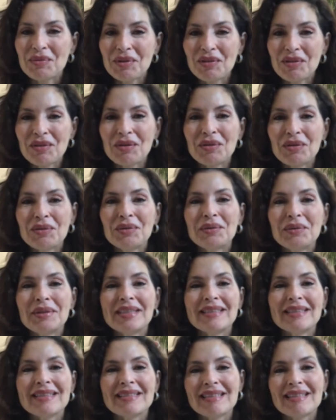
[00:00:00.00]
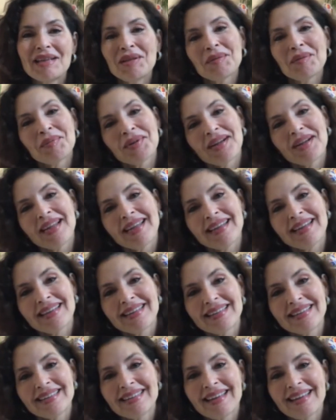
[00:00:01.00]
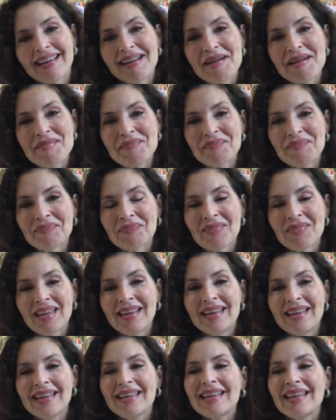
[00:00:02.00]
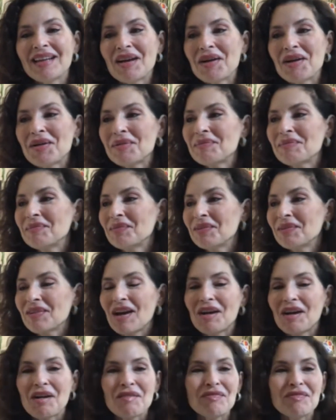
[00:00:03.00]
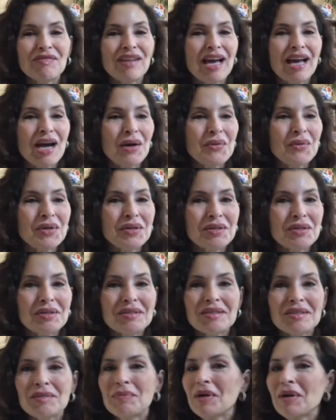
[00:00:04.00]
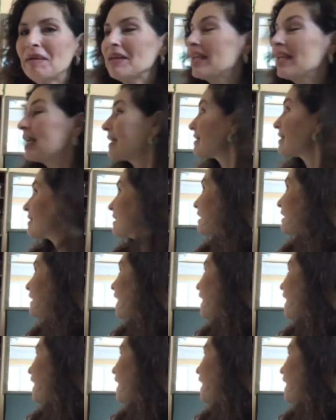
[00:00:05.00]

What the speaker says: be with you and celebrate. And, we've got our flowers. You probably can't